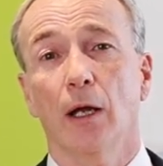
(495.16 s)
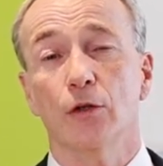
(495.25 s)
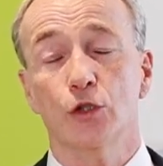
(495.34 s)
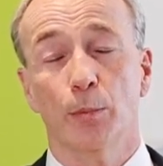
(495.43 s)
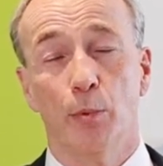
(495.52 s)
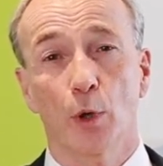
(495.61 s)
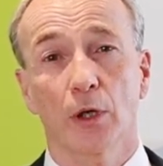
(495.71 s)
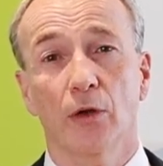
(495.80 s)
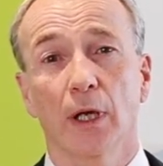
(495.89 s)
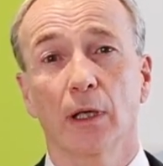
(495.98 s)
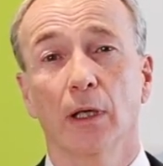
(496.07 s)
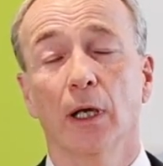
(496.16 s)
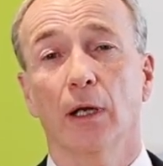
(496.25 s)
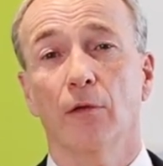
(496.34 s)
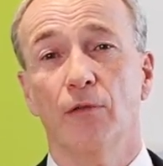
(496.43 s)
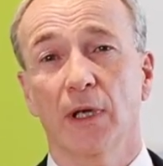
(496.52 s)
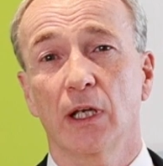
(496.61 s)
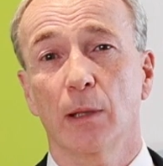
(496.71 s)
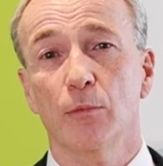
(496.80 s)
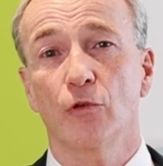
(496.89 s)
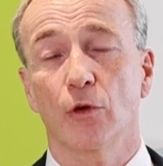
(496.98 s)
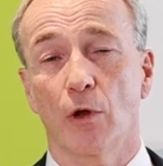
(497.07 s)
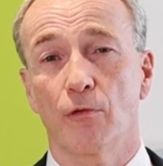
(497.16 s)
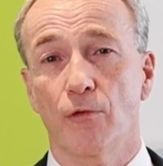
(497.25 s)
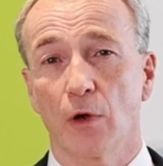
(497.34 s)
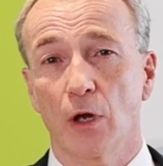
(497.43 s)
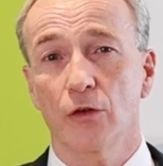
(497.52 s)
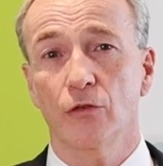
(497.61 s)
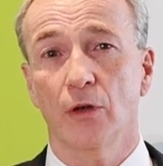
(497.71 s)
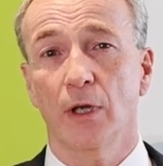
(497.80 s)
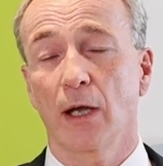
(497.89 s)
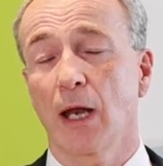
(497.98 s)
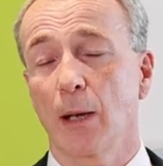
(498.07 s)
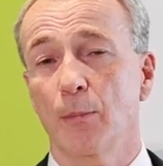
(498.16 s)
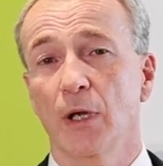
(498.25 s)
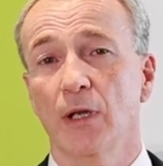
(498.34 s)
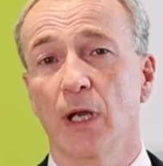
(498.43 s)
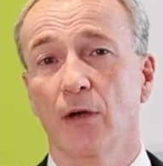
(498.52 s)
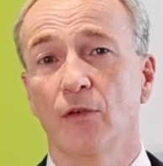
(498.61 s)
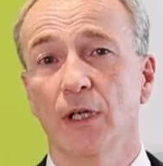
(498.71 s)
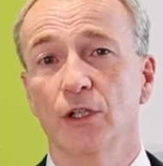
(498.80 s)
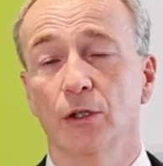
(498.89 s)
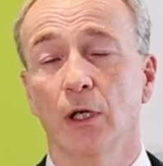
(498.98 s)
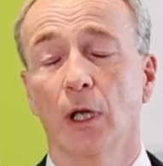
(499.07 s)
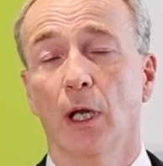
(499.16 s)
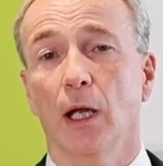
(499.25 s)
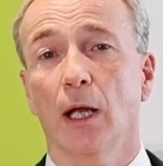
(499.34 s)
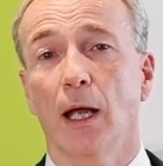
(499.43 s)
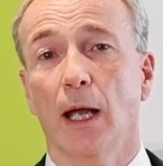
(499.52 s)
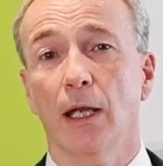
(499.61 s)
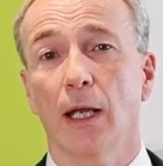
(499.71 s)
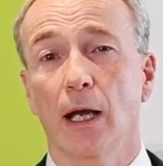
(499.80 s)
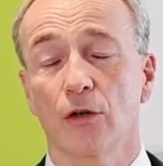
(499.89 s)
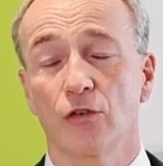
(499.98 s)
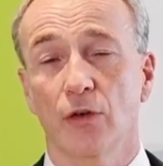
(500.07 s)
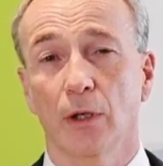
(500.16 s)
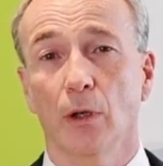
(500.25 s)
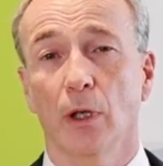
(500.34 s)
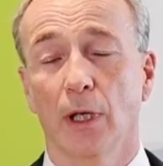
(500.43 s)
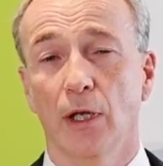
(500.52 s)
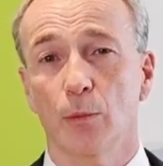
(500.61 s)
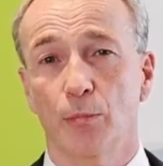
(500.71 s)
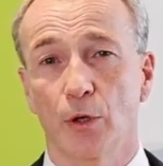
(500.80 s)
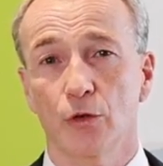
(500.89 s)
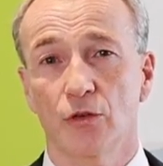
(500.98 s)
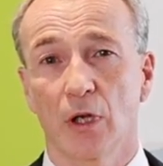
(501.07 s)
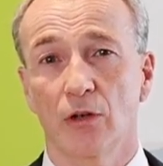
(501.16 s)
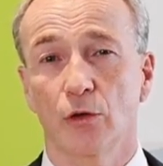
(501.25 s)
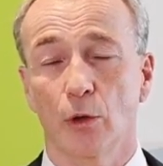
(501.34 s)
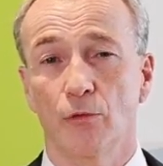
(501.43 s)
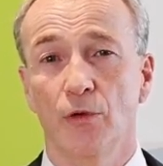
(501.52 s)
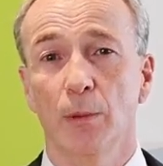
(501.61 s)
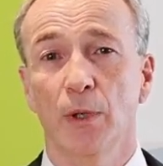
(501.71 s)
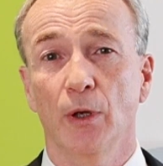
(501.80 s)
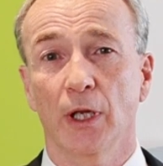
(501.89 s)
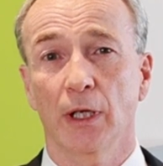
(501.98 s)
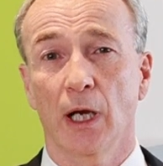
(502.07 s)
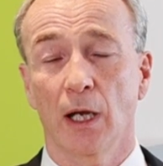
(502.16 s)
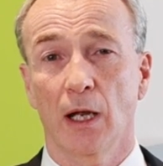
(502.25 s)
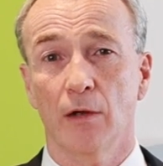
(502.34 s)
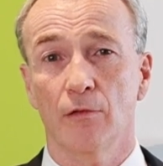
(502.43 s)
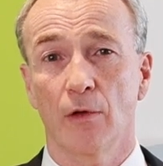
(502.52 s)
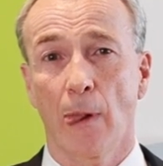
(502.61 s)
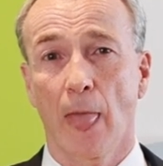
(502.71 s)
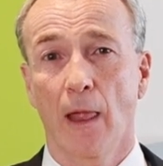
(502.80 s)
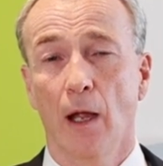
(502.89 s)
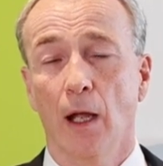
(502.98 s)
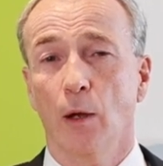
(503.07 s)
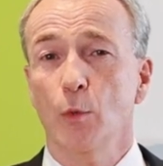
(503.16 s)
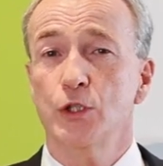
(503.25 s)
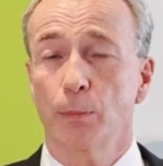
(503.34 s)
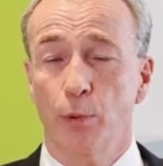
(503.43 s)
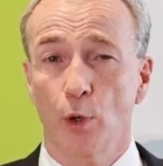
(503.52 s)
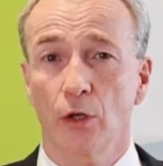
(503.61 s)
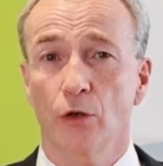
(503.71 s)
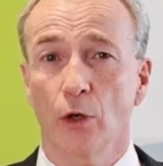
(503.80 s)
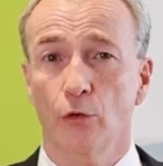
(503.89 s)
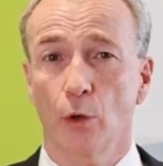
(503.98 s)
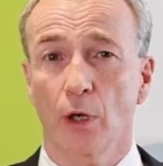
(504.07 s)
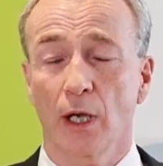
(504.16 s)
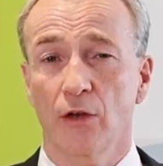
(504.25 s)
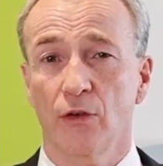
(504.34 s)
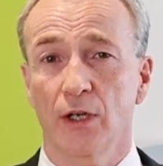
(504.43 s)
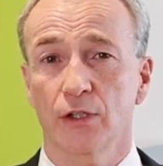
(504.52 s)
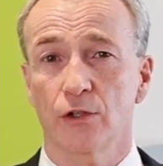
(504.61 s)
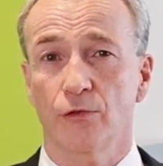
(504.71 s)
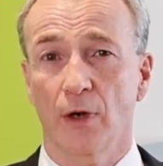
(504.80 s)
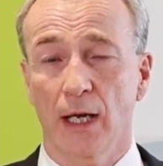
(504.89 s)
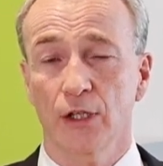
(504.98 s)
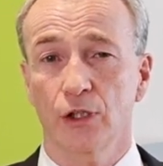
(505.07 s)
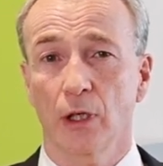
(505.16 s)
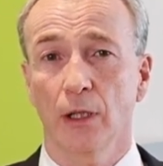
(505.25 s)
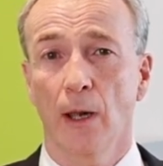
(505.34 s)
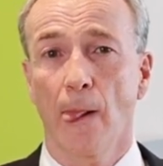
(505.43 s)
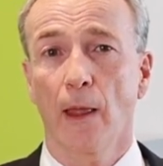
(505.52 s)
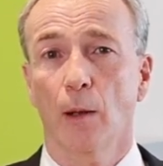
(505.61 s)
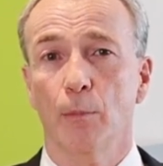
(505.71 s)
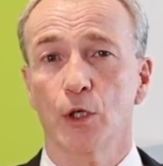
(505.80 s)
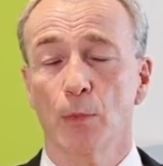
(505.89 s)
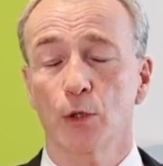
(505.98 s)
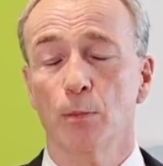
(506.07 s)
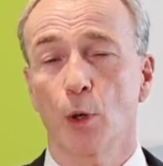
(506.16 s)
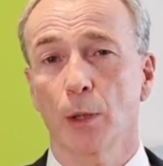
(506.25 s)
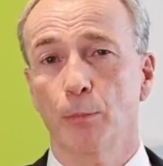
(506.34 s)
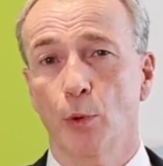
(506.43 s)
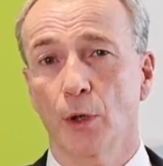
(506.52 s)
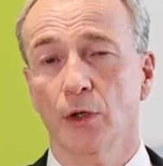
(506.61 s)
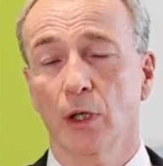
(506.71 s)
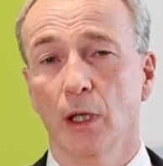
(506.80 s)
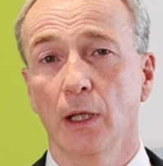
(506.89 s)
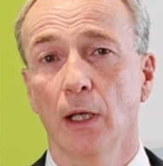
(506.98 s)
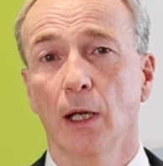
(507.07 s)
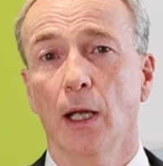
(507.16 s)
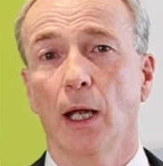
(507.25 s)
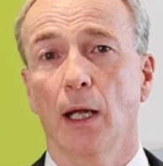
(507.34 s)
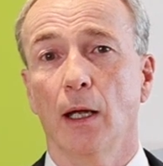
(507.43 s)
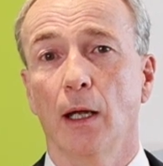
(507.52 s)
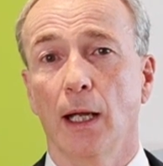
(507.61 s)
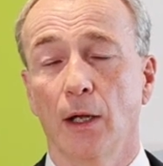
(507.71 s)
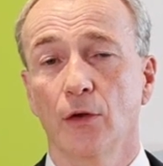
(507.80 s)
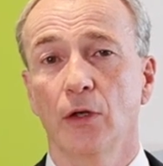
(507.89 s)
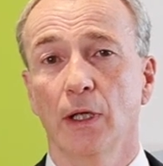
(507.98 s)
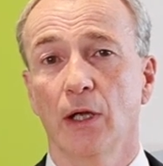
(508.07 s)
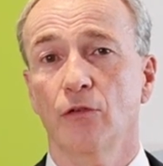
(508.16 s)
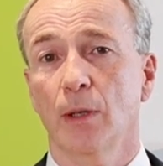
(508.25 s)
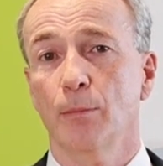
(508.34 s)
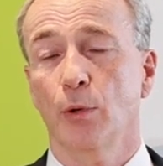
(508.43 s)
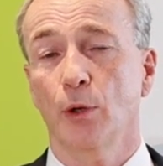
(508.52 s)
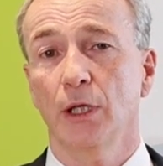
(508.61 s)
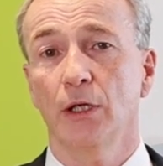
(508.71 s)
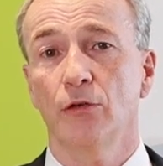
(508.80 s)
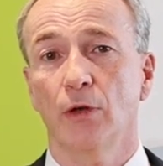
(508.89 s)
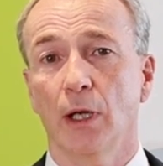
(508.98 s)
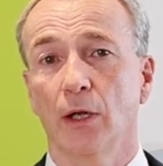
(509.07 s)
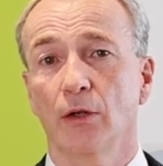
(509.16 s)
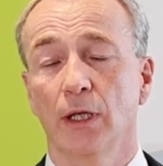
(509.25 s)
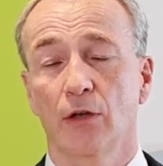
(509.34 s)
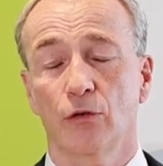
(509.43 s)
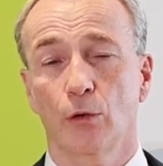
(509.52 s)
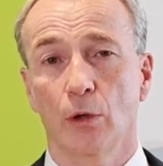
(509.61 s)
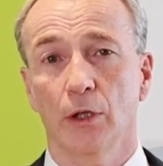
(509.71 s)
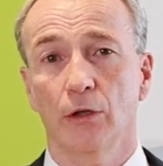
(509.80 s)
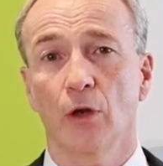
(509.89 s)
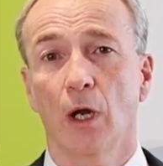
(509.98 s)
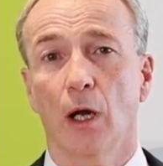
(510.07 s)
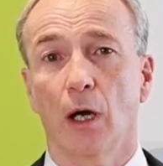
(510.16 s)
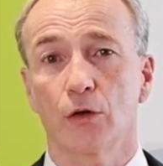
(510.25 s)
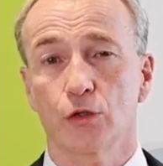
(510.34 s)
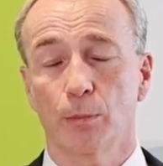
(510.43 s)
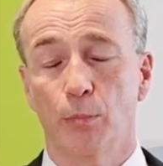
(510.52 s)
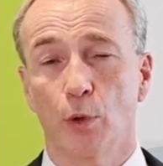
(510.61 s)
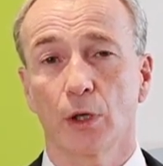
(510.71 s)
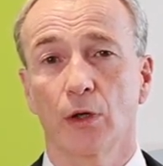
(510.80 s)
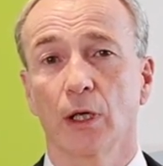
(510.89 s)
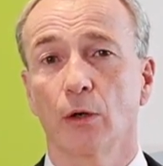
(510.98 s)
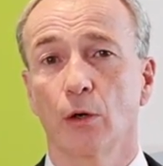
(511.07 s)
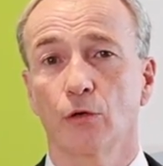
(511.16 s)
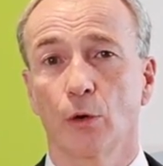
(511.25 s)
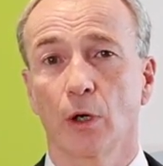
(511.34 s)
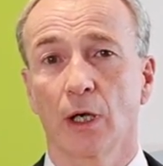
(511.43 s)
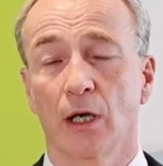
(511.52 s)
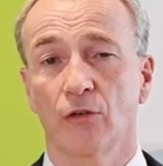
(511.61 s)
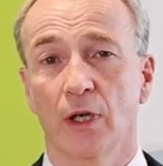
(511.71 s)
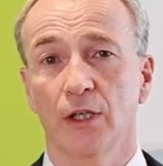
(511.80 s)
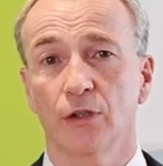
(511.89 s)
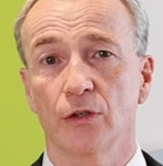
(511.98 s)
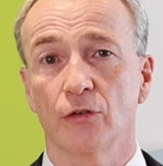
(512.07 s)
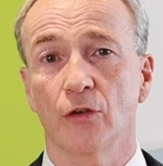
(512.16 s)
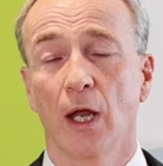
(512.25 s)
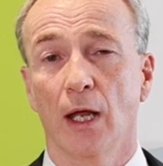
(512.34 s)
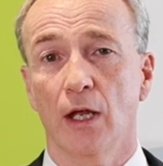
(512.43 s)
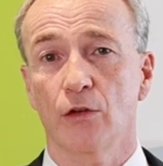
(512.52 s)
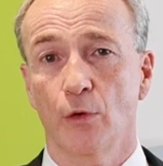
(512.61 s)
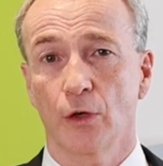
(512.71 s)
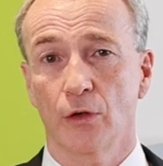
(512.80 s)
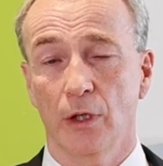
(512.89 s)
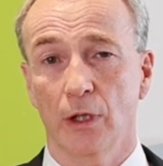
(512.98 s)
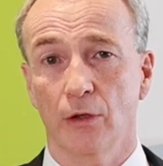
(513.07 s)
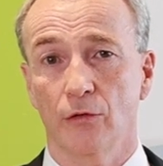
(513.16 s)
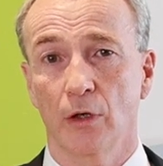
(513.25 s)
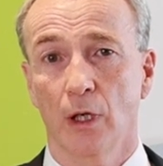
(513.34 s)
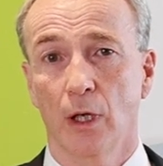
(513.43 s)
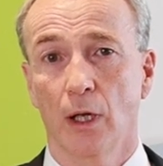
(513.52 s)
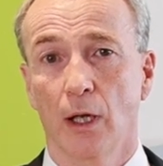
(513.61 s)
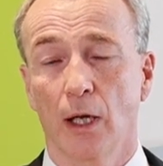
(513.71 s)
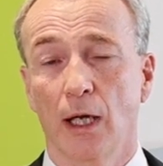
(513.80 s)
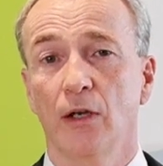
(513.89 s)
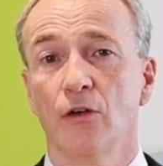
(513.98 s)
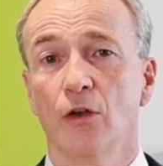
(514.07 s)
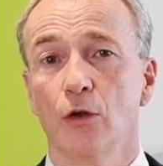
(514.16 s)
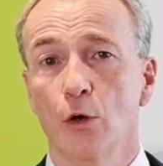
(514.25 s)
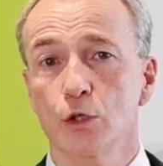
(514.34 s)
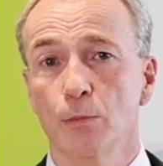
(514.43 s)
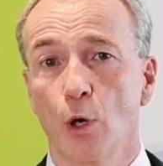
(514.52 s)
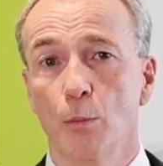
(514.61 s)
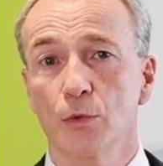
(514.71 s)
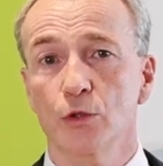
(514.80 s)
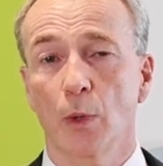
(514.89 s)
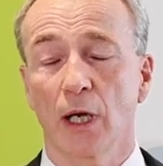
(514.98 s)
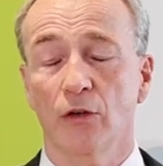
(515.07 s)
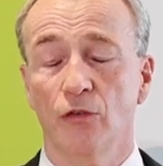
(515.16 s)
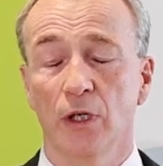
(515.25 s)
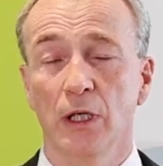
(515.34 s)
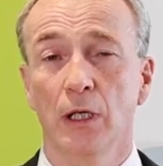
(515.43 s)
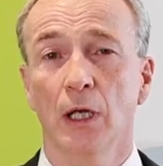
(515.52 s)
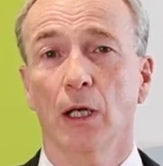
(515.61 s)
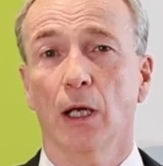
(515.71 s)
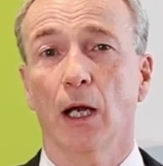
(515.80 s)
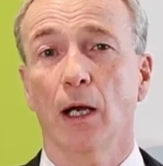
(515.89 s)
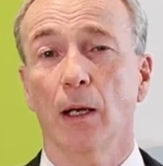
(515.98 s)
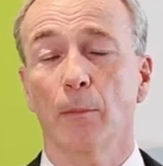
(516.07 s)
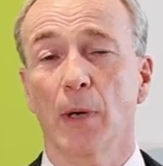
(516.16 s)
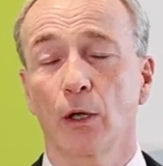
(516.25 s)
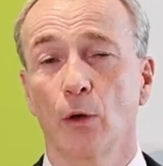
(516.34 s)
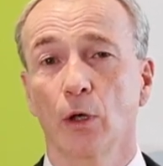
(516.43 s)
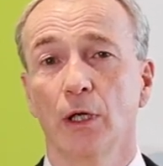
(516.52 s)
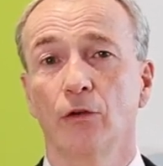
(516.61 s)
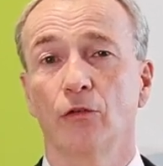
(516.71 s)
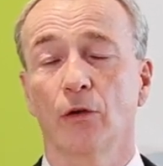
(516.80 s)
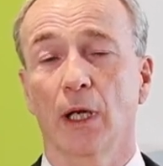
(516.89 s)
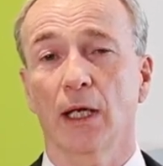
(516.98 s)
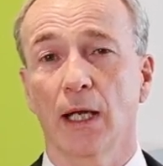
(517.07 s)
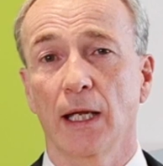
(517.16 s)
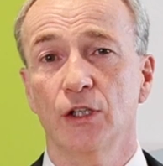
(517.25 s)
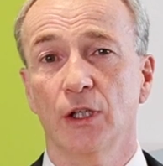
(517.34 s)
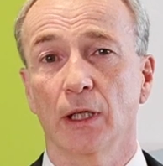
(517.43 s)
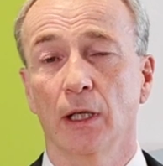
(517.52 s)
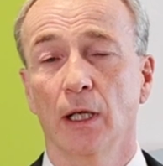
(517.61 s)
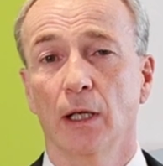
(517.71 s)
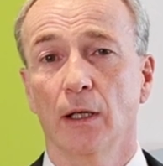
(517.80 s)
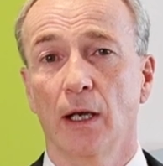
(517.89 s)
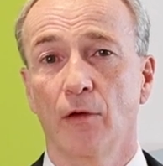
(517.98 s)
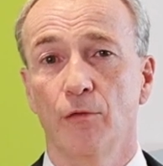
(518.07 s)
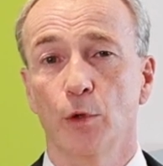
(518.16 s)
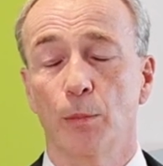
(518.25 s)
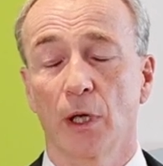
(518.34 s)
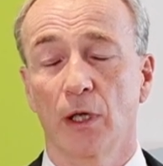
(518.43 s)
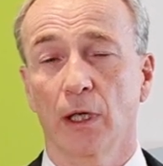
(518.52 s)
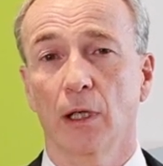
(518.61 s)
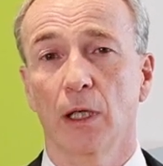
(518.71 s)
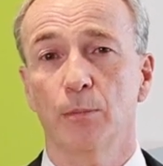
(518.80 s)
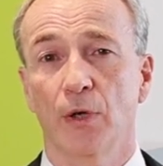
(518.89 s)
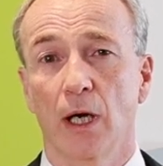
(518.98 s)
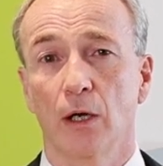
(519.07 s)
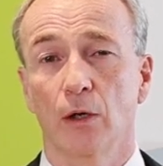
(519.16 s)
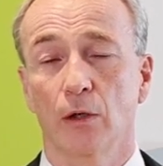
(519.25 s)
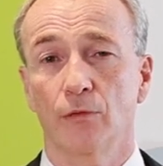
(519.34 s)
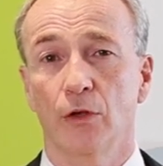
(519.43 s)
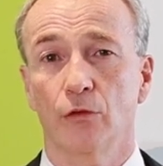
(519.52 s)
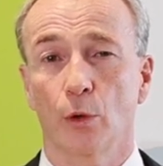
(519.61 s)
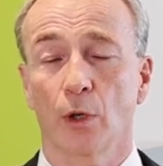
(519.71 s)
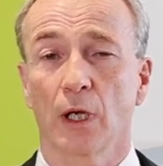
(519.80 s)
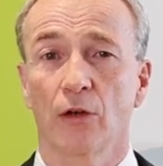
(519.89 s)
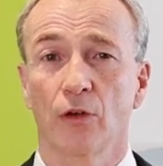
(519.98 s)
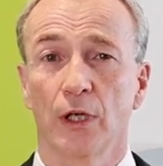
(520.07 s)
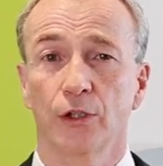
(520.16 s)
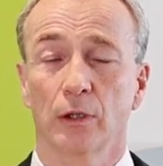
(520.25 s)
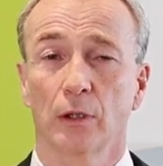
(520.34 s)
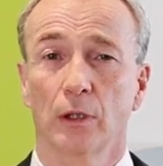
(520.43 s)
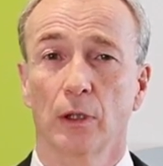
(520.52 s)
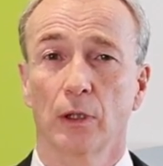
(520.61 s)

supporting victims of floods that happened in that region and that are still in the process of rebuilding their life. We support those organizations financially, but much more importantly, LTS employees, LTS colleagues are supporting those organizations as volunteers. And it is in those moments when I see my colleagues engaging that I feel particularly proud of this organization.